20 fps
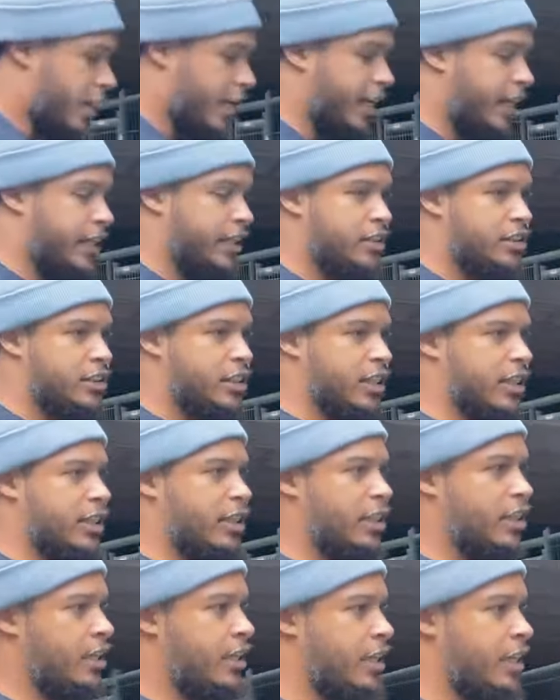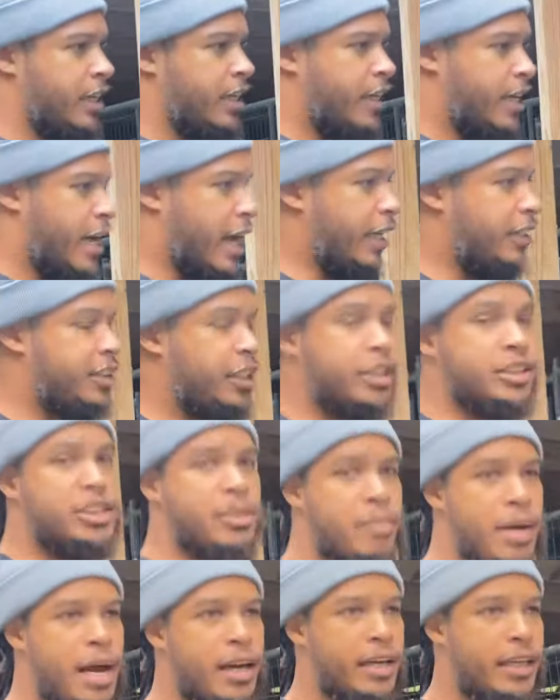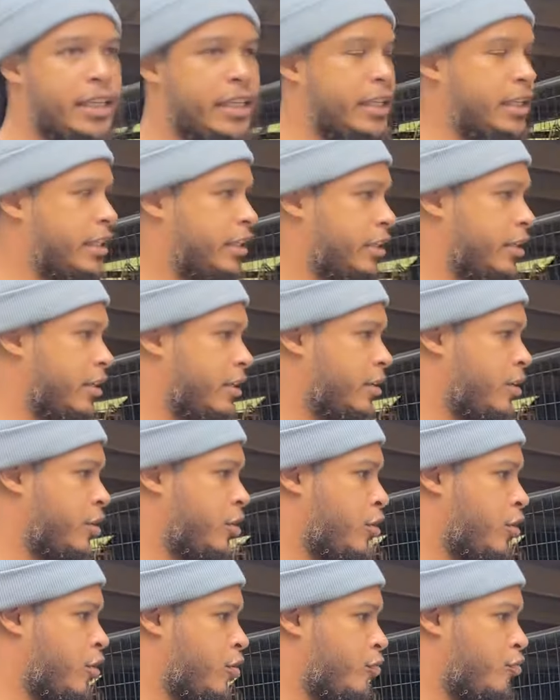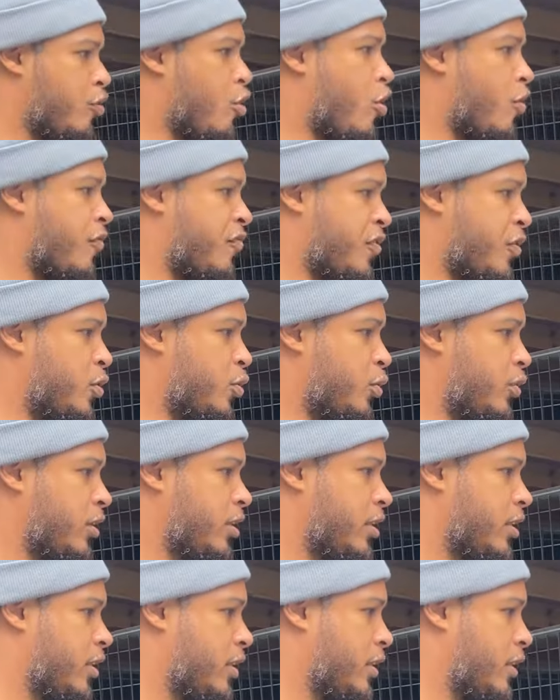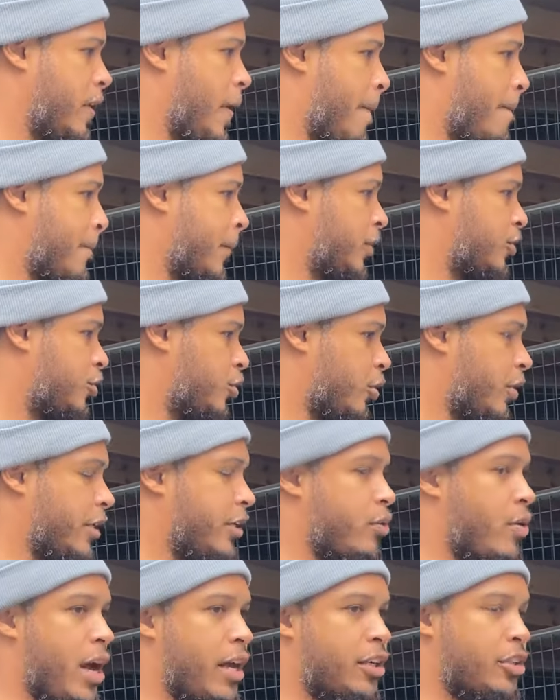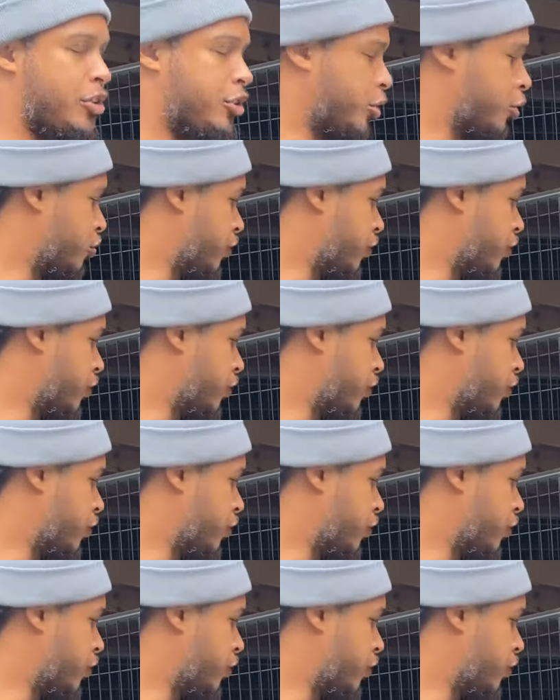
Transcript: age, I teach them how to eat raw food so they know how to chew